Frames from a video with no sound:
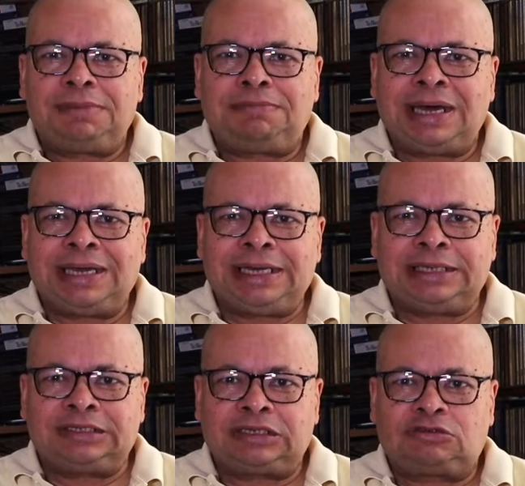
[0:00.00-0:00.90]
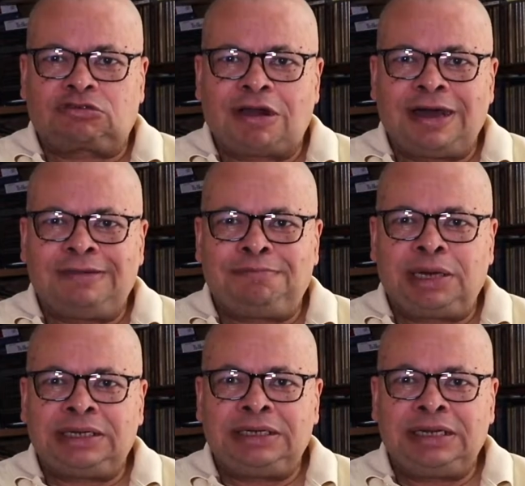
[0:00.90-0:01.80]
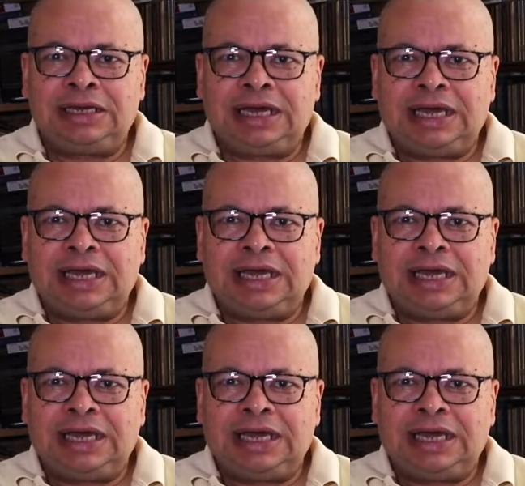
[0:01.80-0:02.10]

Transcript: by hitting the subscribe button